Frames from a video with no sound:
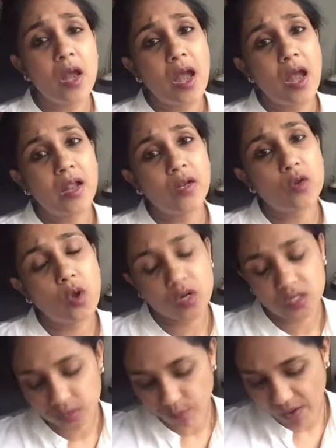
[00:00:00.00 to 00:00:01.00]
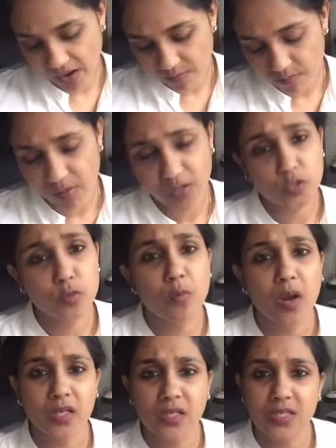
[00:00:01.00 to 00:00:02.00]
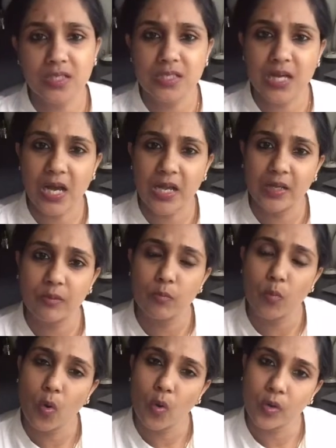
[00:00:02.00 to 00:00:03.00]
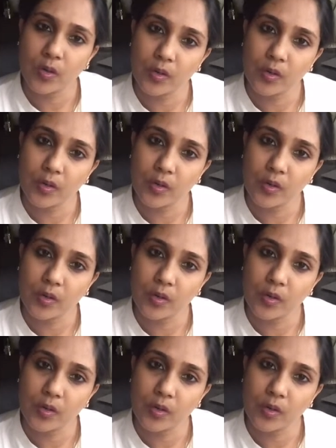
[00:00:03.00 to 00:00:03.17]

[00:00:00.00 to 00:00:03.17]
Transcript: and not spend much money, time or